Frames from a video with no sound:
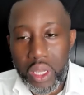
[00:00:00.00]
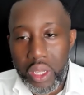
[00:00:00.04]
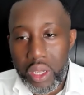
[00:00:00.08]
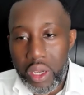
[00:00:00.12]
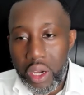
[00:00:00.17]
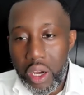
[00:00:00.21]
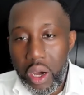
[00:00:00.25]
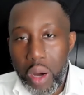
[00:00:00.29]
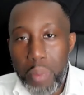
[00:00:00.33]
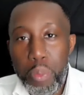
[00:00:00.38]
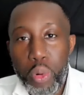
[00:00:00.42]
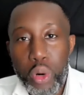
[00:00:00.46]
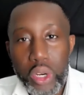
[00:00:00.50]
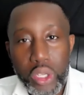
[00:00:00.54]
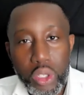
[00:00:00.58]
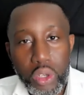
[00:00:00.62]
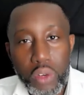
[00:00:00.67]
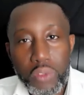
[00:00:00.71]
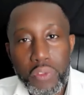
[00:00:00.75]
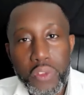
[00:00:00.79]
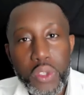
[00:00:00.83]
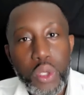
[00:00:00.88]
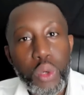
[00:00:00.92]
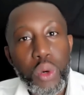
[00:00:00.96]
a point of
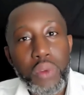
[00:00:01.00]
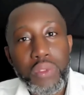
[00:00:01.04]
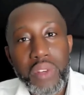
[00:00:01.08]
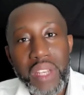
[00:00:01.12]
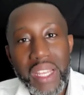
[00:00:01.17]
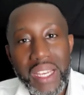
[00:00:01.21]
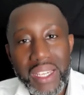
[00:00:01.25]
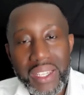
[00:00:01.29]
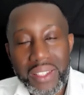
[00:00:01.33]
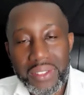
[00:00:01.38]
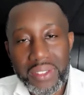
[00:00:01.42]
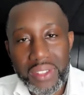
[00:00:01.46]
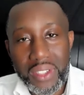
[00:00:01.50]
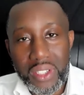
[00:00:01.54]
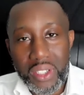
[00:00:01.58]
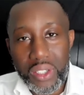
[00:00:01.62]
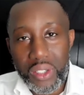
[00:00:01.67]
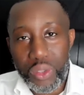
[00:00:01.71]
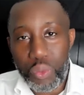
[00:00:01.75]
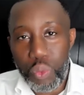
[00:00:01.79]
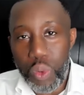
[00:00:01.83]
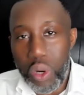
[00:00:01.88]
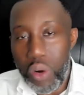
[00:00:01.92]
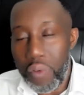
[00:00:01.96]
view of legacy as
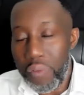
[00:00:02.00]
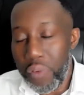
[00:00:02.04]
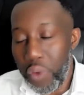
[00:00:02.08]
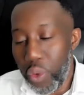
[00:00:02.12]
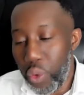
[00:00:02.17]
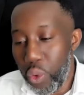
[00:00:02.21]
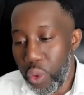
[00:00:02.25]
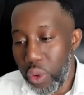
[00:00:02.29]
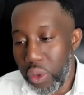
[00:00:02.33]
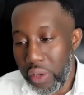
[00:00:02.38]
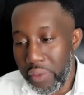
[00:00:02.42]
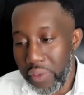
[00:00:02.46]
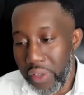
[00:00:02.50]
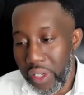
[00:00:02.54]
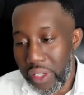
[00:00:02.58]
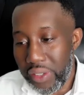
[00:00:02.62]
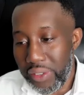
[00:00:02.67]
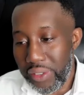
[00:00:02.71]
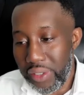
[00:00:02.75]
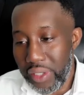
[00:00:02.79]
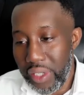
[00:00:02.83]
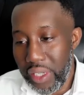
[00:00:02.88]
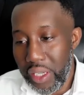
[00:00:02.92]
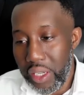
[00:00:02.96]
well for all of us,
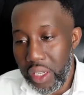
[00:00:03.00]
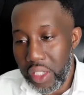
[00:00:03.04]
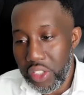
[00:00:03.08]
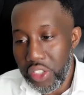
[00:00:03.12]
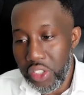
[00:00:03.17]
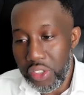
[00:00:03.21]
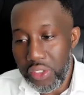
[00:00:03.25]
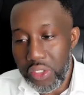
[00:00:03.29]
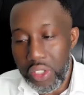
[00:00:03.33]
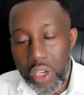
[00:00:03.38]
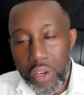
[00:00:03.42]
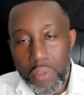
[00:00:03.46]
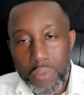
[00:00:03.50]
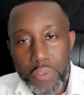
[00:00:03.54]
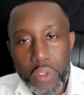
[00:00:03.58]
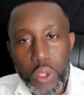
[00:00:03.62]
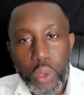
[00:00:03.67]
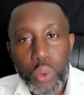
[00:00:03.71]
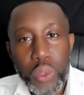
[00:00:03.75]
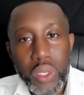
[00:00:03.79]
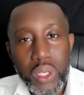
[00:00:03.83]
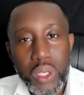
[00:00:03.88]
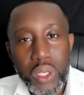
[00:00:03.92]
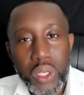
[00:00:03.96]
just our
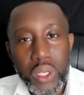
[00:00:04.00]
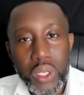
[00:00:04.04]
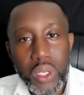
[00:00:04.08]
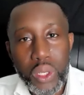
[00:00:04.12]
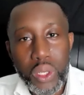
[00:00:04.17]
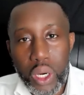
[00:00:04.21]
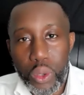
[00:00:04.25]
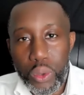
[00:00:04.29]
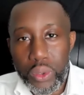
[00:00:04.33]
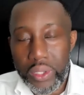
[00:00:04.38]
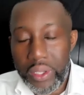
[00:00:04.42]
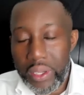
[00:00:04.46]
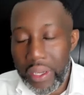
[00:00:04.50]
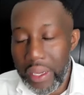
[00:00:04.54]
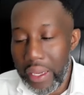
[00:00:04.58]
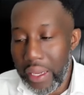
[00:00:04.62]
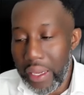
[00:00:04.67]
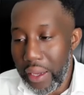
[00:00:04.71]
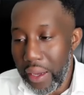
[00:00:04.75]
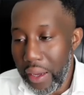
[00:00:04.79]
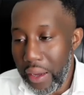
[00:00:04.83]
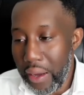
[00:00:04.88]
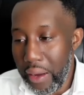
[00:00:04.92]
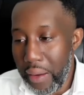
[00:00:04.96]
view in the world,
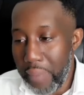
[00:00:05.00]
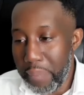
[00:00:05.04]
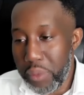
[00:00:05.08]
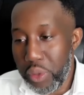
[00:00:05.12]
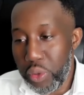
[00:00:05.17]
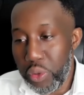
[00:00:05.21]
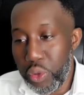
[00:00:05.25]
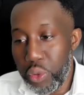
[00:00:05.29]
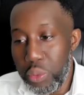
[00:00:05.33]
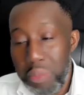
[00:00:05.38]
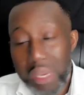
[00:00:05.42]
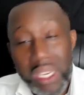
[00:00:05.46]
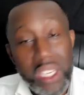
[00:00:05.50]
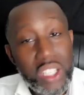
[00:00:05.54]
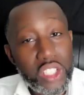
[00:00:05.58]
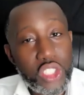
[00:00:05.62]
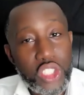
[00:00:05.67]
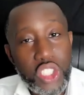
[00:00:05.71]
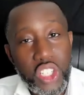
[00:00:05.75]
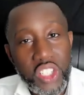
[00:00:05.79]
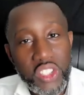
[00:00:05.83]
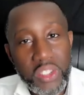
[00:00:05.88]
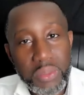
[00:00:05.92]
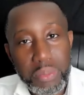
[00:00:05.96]
to make
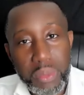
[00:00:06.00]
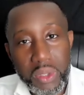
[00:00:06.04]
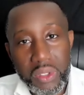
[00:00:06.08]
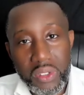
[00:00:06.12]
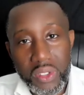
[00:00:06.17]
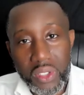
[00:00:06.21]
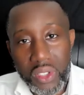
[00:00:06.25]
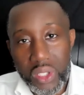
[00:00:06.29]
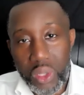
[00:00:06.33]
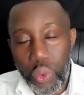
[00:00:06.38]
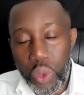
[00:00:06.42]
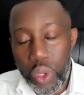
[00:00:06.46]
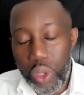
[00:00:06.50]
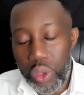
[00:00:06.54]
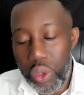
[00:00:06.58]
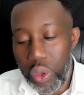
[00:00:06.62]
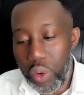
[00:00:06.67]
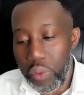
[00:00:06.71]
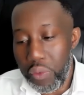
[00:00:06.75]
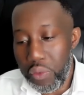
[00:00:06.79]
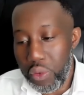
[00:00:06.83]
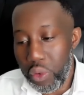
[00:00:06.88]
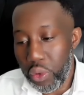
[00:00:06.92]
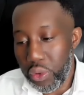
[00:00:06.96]
adjustments in the world
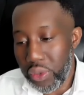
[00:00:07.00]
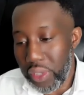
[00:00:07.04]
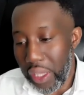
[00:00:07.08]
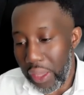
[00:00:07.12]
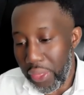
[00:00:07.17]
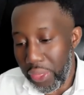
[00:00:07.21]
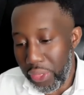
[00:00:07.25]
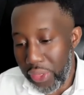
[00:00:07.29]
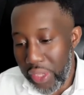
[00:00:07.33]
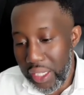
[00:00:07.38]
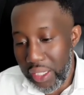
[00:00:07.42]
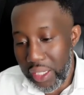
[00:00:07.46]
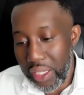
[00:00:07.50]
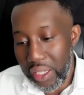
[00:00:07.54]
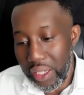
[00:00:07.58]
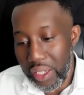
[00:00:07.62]
of rules. I think